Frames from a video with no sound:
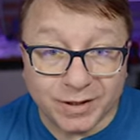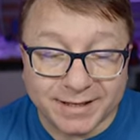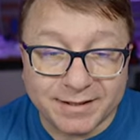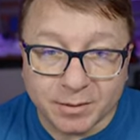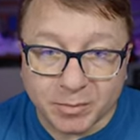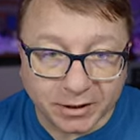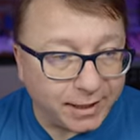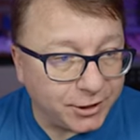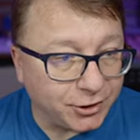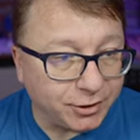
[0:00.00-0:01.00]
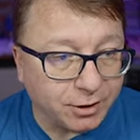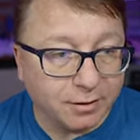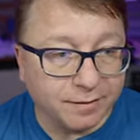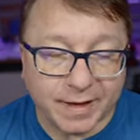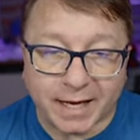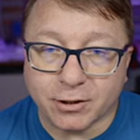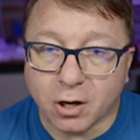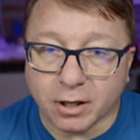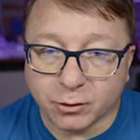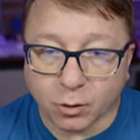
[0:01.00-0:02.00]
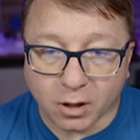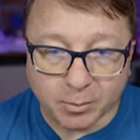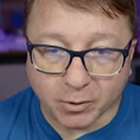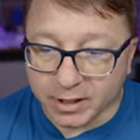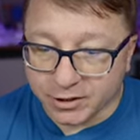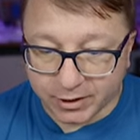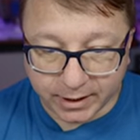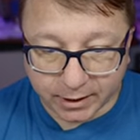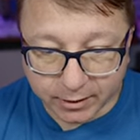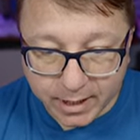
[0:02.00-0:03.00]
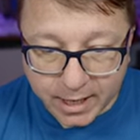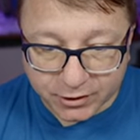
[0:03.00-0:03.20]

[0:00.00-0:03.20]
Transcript: the simulation of that contour operation here